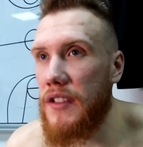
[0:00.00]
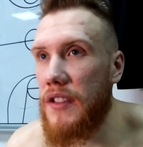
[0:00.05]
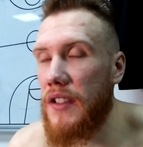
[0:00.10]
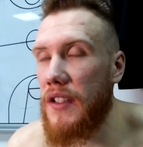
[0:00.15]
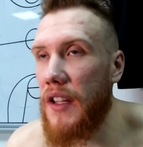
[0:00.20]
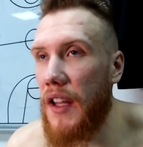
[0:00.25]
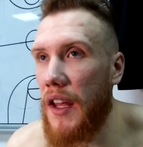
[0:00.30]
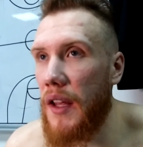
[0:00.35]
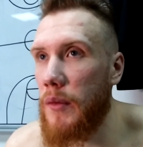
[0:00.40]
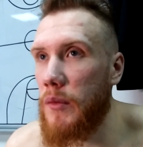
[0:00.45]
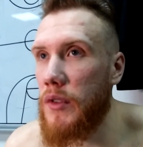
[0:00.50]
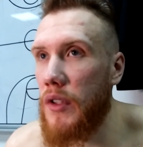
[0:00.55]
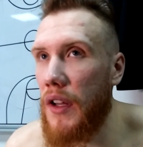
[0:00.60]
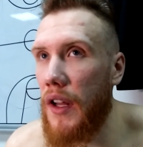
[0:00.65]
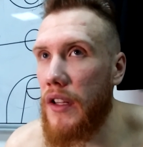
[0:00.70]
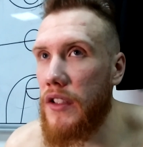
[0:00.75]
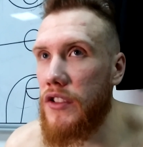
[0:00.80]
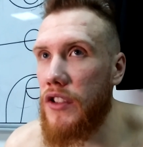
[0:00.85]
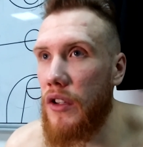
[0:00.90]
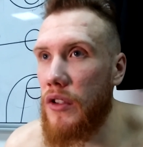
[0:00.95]
to the game, so
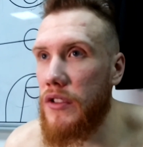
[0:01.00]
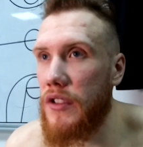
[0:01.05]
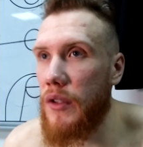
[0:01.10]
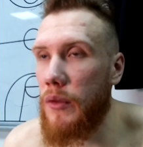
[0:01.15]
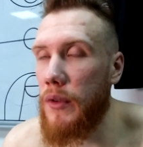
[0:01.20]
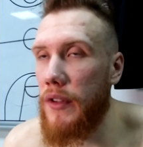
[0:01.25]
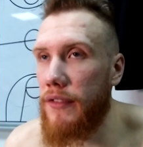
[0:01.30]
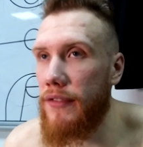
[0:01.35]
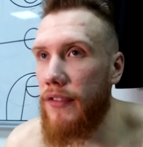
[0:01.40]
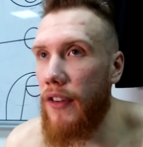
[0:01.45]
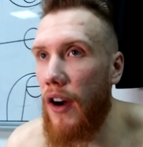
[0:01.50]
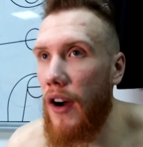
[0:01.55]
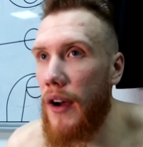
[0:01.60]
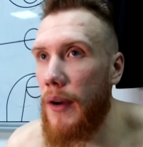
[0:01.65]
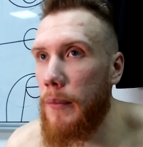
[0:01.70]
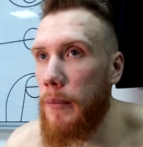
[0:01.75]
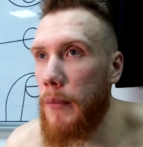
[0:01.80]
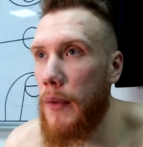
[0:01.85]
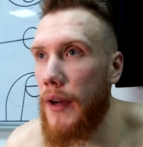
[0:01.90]
that shows that we fought,